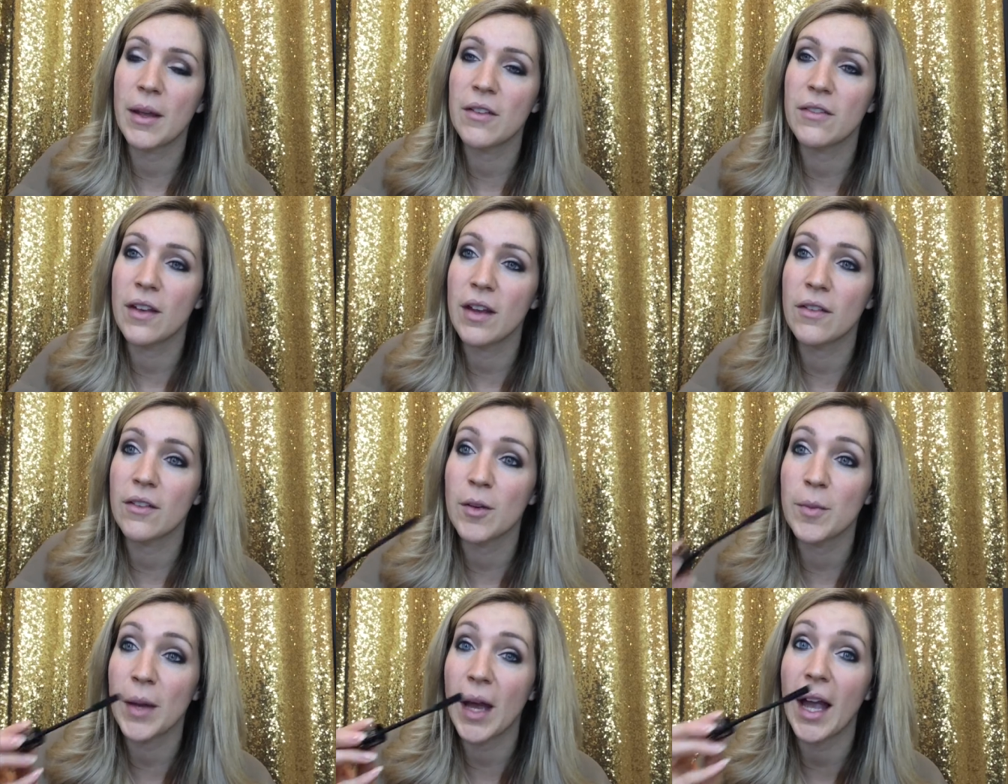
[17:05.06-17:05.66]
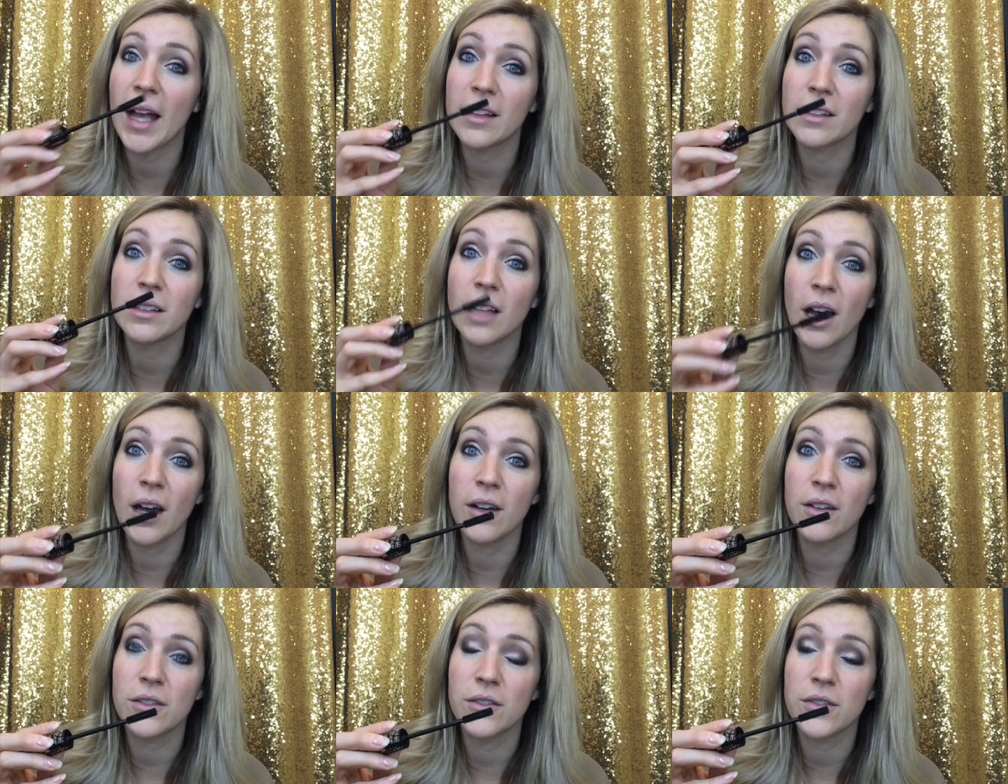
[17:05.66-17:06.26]
my favorite, but I
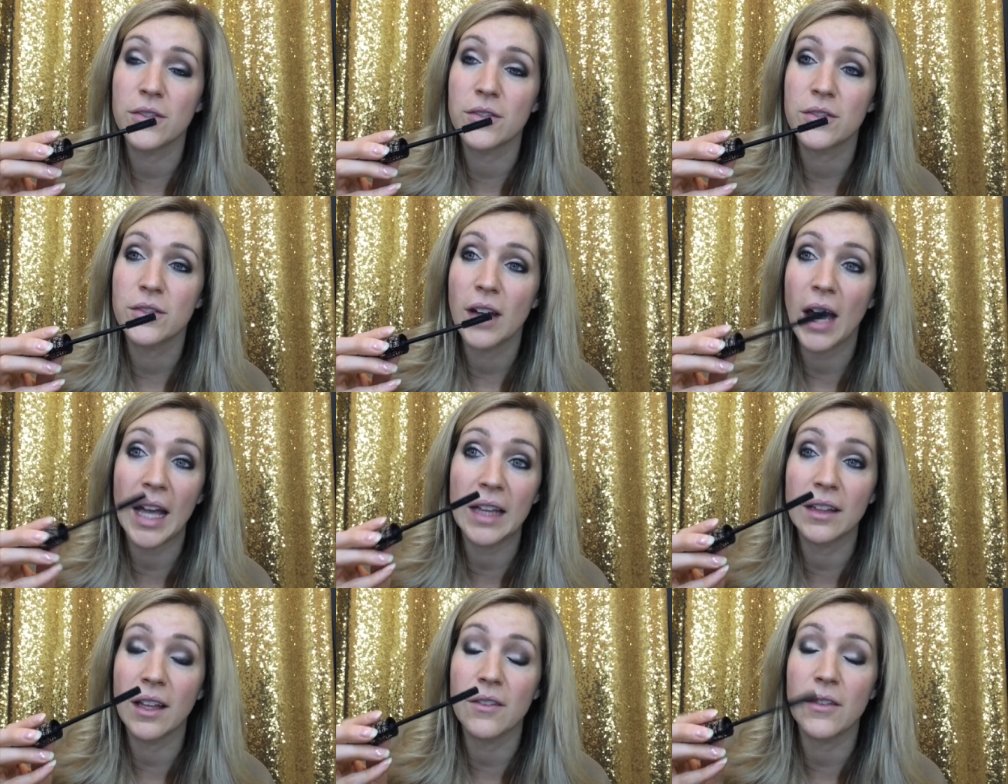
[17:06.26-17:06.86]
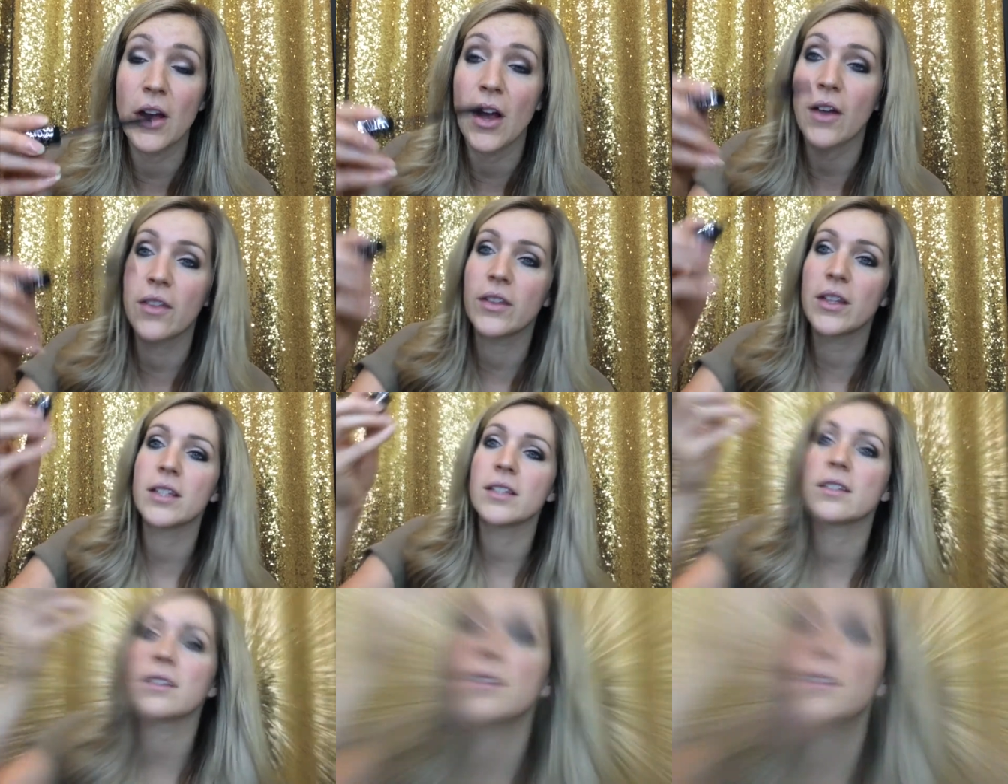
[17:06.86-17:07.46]
love it on this.